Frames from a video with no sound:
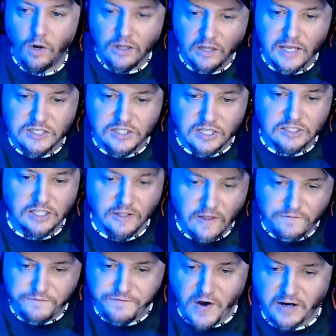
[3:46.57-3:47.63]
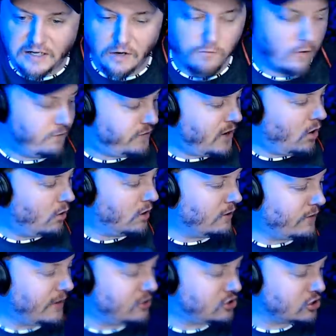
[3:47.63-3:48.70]
listen to the fucking review, or do
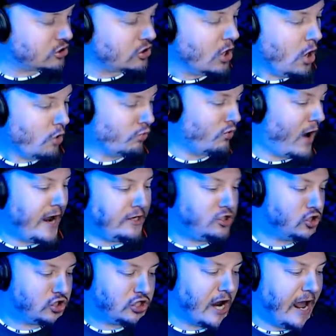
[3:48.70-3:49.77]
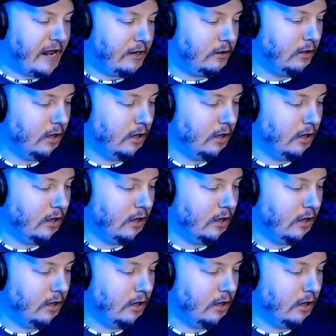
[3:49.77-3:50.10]
they just write shit?